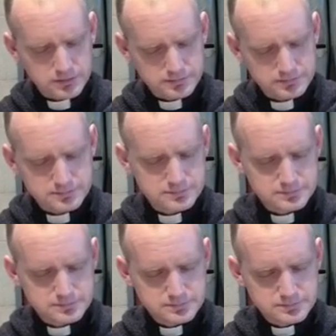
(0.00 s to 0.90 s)

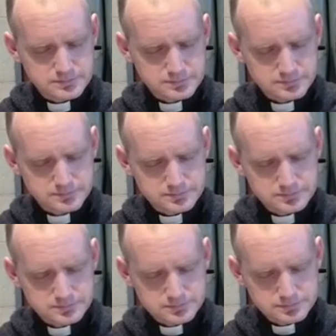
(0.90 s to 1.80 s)

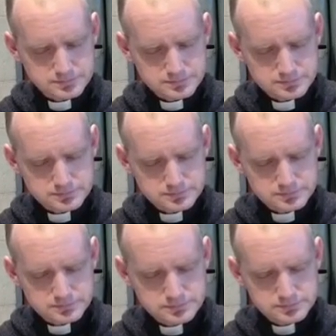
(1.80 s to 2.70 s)

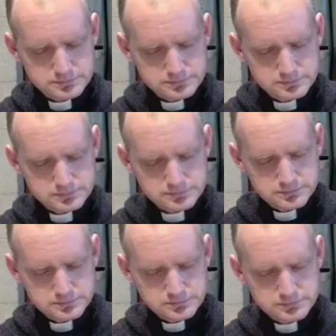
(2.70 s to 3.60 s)

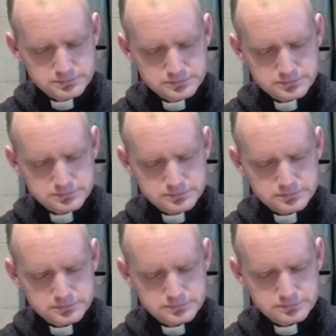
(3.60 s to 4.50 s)

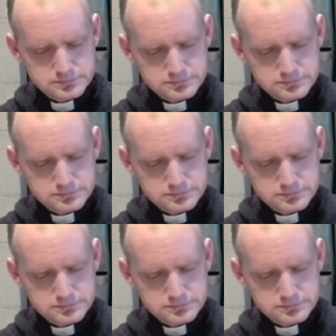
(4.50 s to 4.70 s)
Nobody speaks.